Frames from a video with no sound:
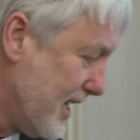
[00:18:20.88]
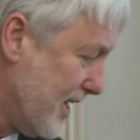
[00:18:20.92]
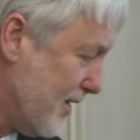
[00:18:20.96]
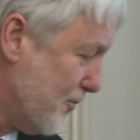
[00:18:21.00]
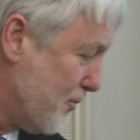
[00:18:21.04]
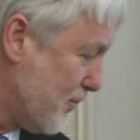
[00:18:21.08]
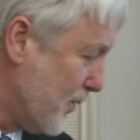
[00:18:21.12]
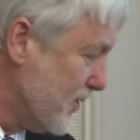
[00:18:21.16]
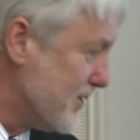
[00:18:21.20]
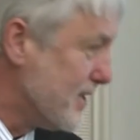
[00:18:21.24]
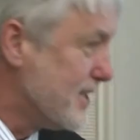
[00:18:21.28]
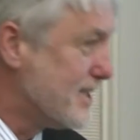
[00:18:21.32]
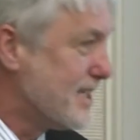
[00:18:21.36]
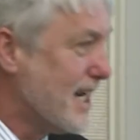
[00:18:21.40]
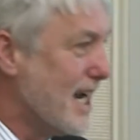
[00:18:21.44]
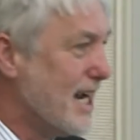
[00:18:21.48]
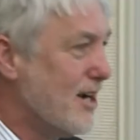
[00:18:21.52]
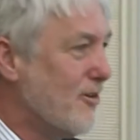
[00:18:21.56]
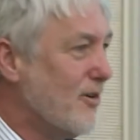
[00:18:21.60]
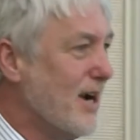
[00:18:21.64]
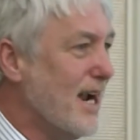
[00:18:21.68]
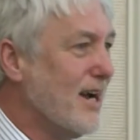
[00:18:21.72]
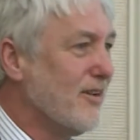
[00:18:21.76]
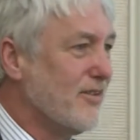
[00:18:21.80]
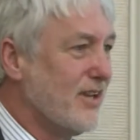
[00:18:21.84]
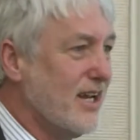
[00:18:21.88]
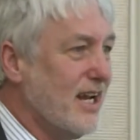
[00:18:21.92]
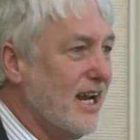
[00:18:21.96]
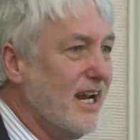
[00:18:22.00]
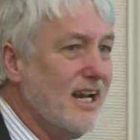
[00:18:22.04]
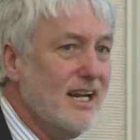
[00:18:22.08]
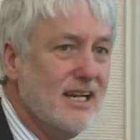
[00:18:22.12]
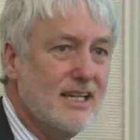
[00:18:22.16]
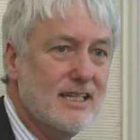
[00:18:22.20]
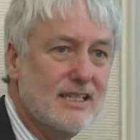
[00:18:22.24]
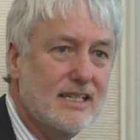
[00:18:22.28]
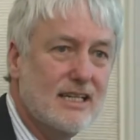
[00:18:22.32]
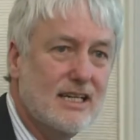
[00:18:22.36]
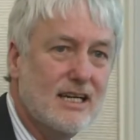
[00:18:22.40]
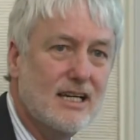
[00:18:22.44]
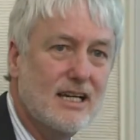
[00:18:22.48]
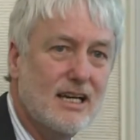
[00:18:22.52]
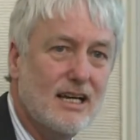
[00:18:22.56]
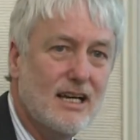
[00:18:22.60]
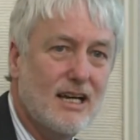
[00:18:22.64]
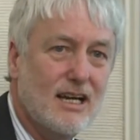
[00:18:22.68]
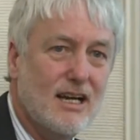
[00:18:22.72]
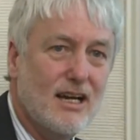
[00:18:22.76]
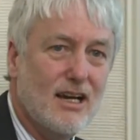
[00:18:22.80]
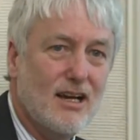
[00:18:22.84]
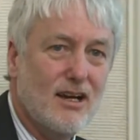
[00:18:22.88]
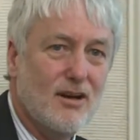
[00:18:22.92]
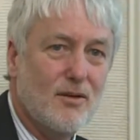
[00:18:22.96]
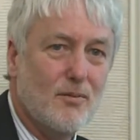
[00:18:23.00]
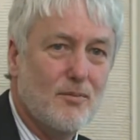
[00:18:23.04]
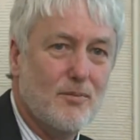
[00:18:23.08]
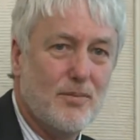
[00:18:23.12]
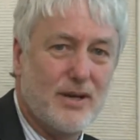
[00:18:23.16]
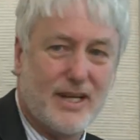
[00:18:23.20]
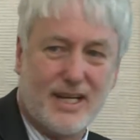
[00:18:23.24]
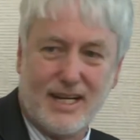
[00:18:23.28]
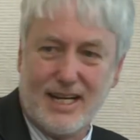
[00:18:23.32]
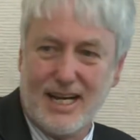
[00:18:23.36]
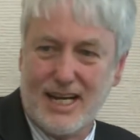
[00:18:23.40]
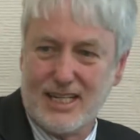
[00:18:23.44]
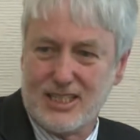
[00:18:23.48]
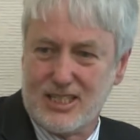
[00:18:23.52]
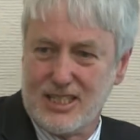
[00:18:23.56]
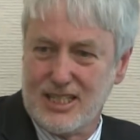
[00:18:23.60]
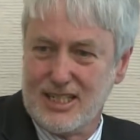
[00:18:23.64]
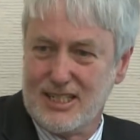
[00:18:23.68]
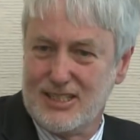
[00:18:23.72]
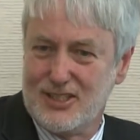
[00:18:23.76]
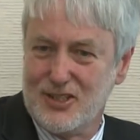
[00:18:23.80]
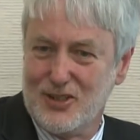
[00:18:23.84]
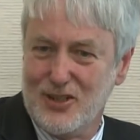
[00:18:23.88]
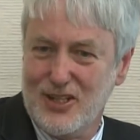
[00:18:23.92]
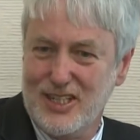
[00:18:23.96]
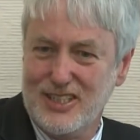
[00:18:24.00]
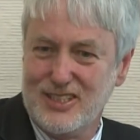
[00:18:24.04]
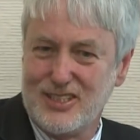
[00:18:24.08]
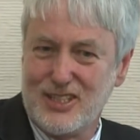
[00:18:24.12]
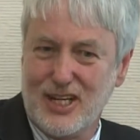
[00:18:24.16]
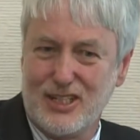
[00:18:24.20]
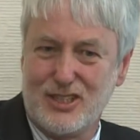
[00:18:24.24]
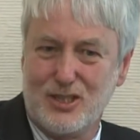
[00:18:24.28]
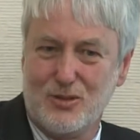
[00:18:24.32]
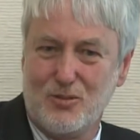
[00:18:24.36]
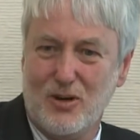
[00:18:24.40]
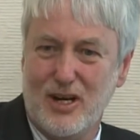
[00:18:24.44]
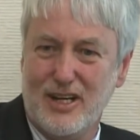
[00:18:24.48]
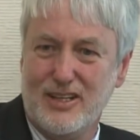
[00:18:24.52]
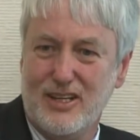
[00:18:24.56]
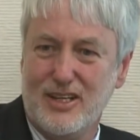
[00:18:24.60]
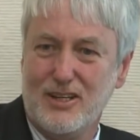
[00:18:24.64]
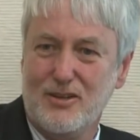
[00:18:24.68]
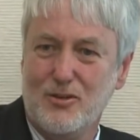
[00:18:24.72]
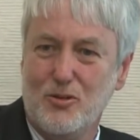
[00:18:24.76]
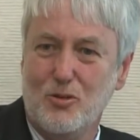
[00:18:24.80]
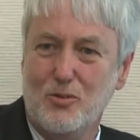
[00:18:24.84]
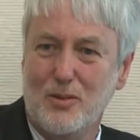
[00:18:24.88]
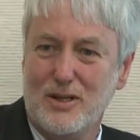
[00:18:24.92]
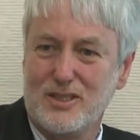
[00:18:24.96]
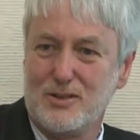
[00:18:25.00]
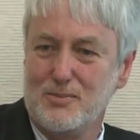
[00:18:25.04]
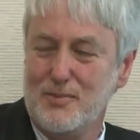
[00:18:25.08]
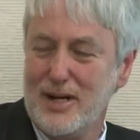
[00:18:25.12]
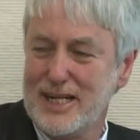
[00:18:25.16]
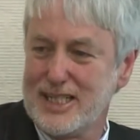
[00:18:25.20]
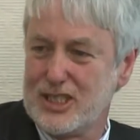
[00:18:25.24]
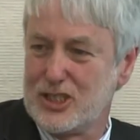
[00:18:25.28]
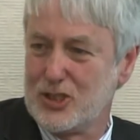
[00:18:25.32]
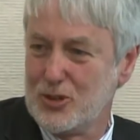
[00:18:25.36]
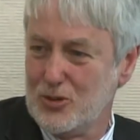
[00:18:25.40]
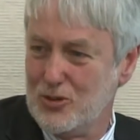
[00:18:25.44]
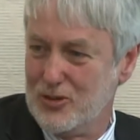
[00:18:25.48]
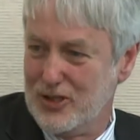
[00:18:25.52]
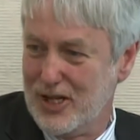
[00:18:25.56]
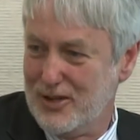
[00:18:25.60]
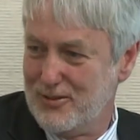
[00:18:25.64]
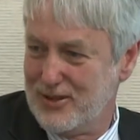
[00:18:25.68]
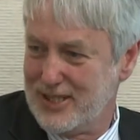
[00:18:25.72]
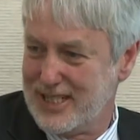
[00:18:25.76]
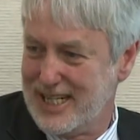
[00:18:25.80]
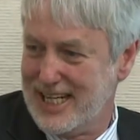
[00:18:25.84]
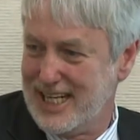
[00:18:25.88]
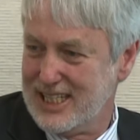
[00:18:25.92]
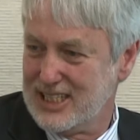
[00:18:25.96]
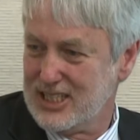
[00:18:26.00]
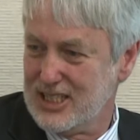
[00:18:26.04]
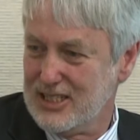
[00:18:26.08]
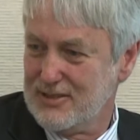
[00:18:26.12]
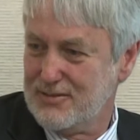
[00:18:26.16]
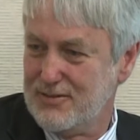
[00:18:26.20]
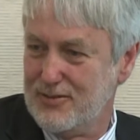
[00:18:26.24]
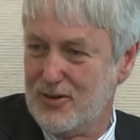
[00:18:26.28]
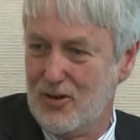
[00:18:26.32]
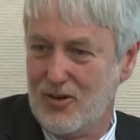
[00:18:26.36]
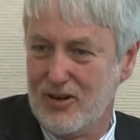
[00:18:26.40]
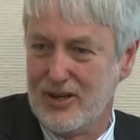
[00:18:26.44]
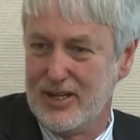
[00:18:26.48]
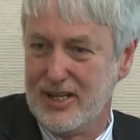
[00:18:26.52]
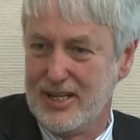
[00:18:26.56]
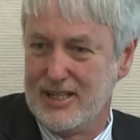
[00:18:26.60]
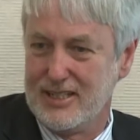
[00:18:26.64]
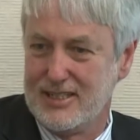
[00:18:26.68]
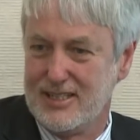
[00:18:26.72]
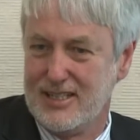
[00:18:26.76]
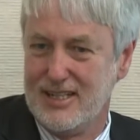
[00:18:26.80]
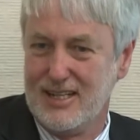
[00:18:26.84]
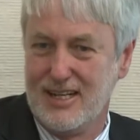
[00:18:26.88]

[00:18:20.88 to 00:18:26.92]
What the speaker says: put the data out there, but you can actually do it in such a way that you almost make sure no one can actually find it.